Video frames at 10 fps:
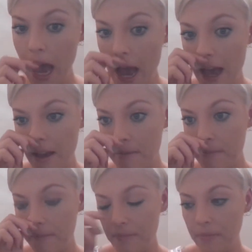
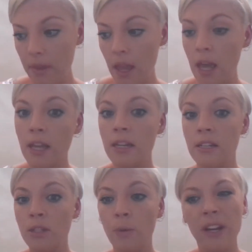
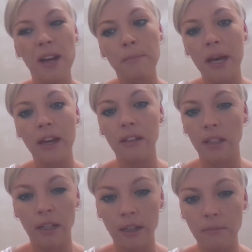and Twitter, but
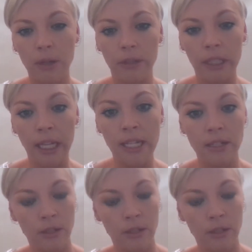you know, I'm not really into